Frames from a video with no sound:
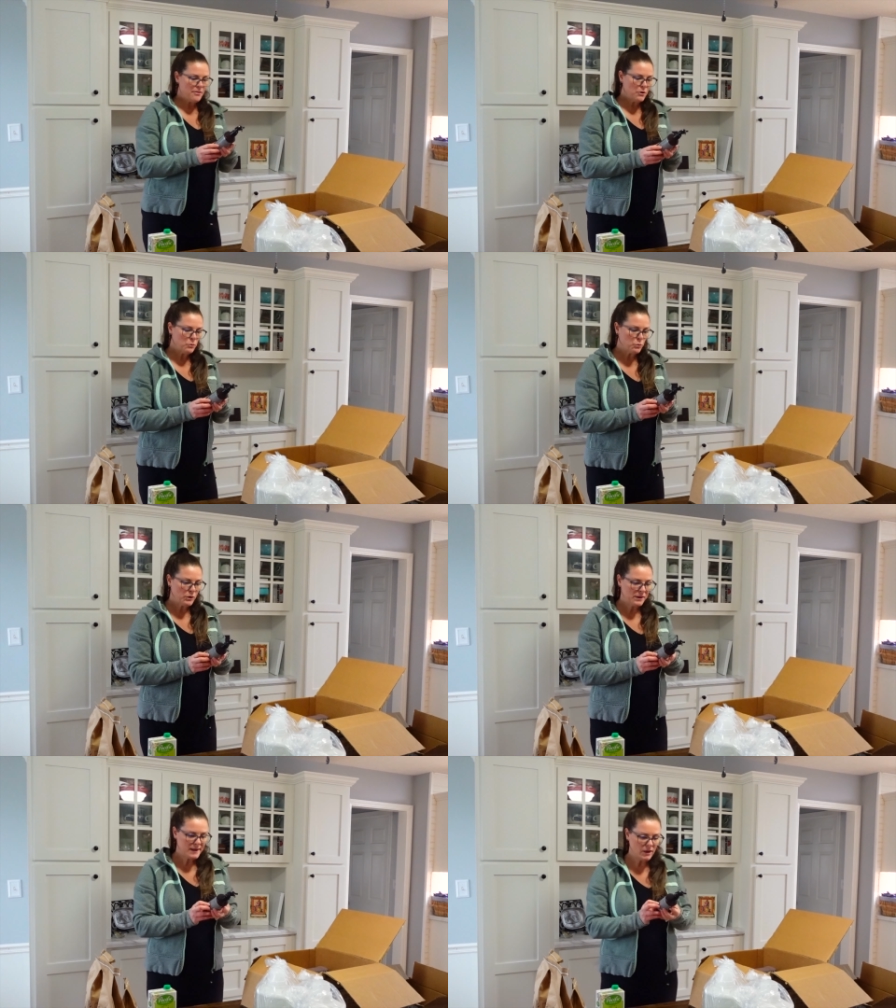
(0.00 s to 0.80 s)
other
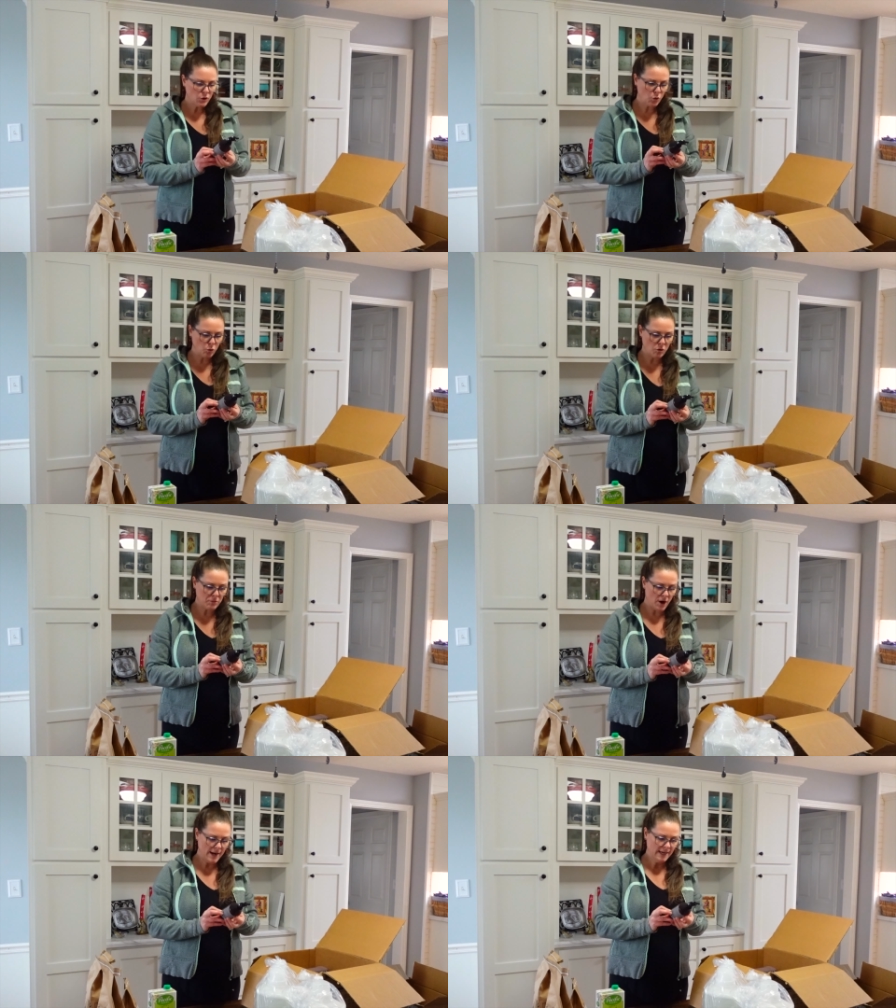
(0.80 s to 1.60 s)
really cool
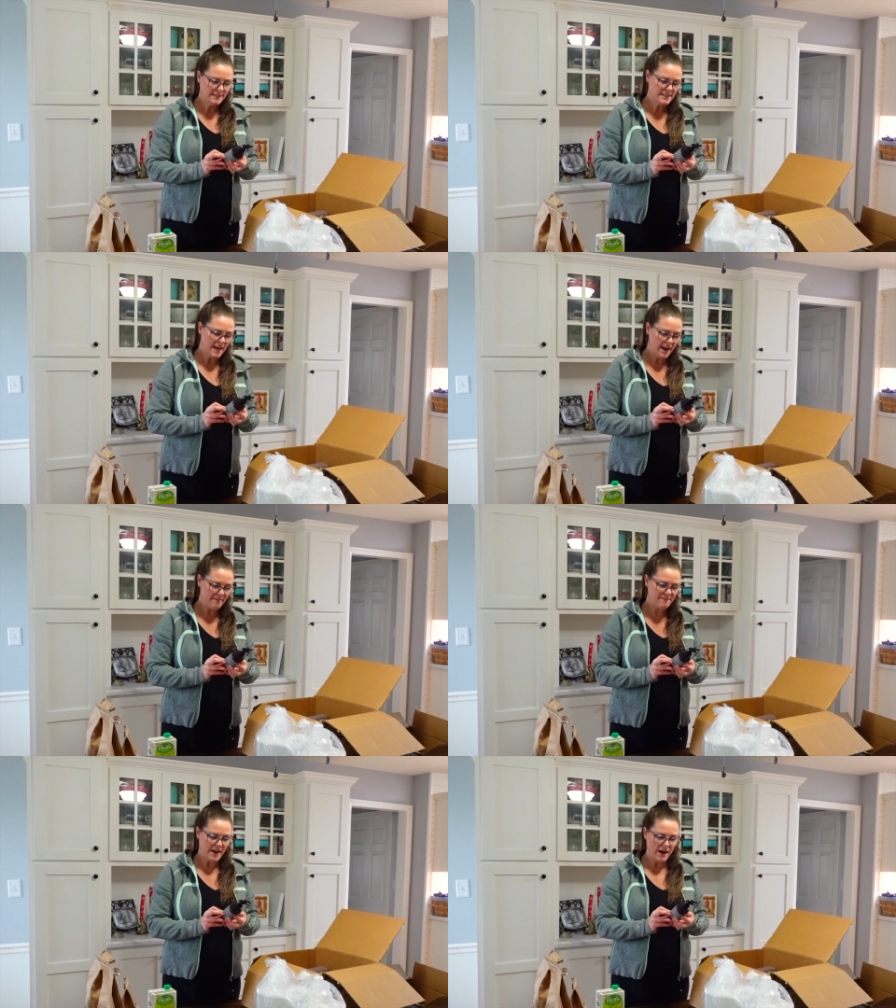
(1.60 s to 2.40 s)
product that I
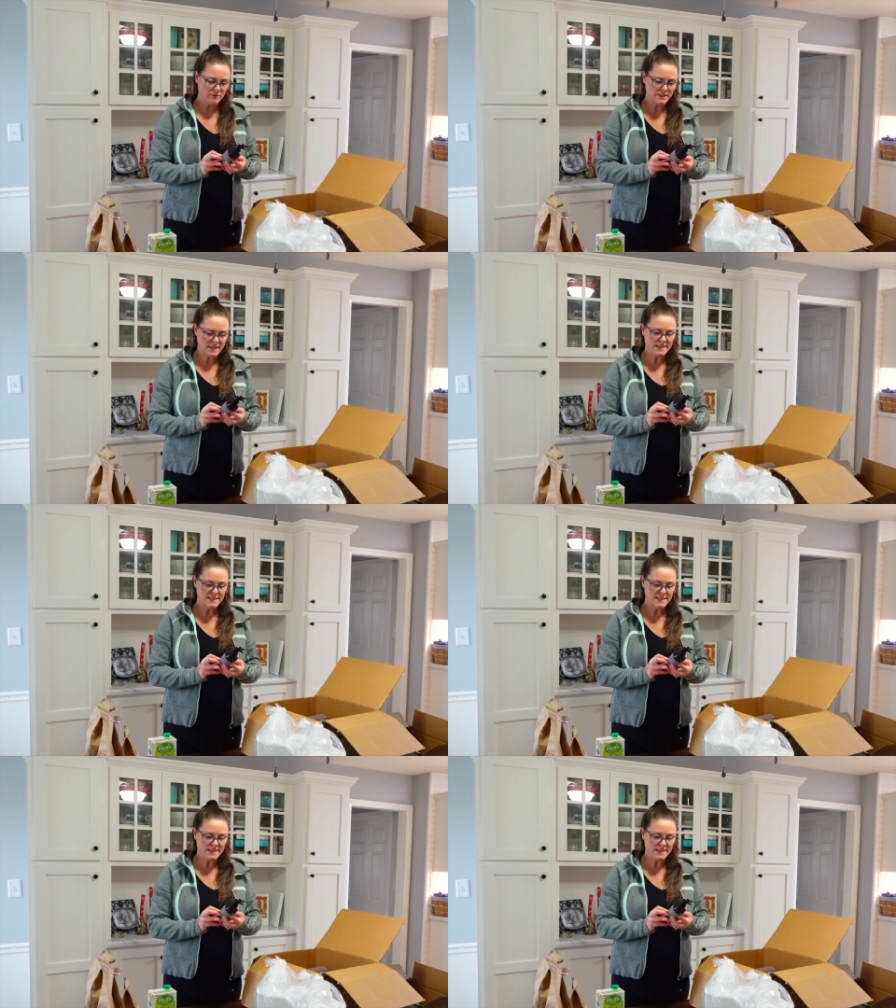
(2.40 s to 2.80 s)
found